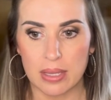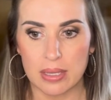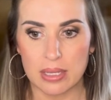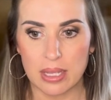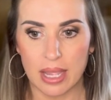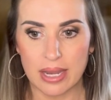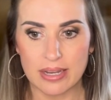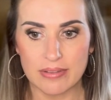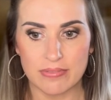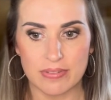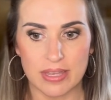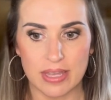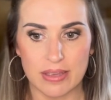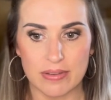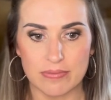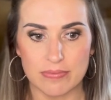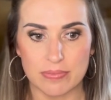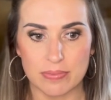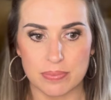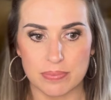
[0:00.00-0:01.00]
kind of
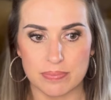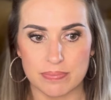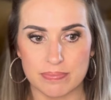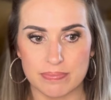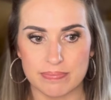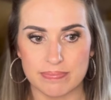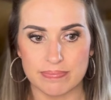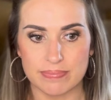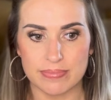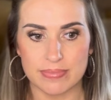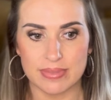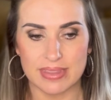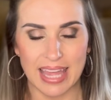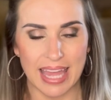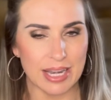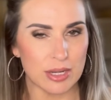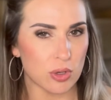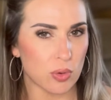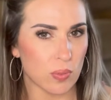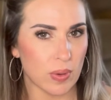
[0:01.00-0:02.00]
give
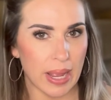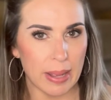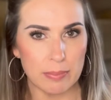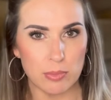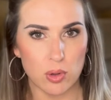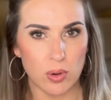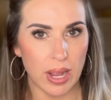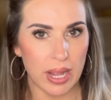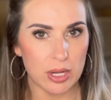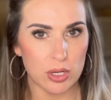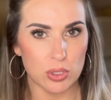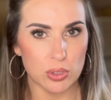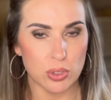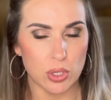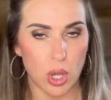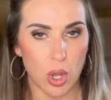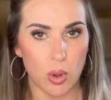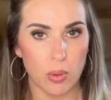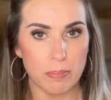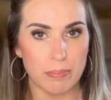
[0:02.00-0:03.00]
that graham cracker
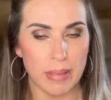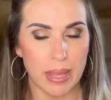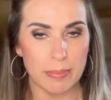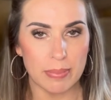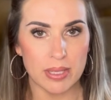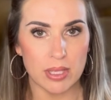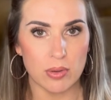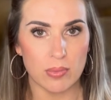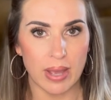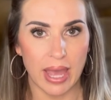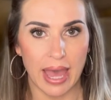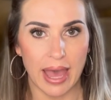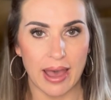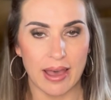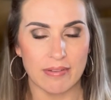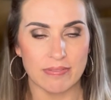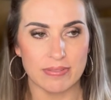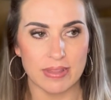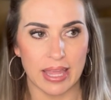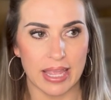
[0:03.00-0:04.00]
note, maybe you
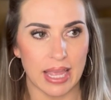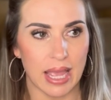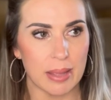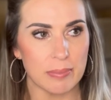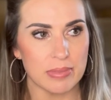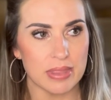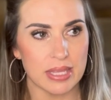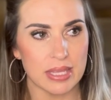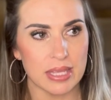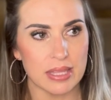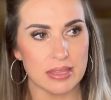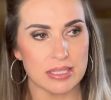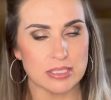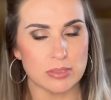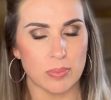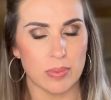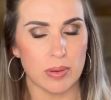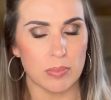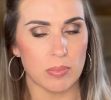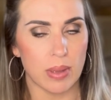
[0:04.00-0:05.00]
have like, I'm thinking this
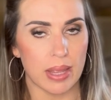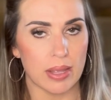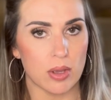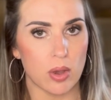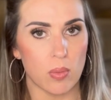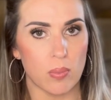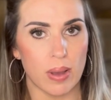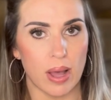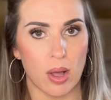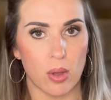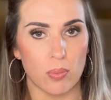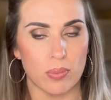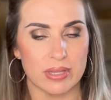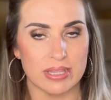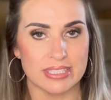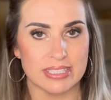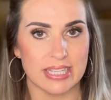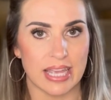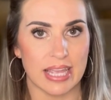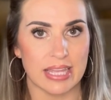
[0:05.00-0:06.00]
one might go well
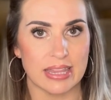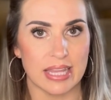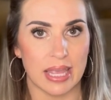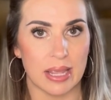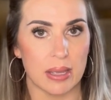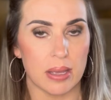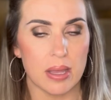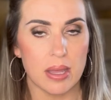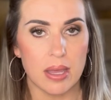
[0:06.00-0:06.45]
with say like,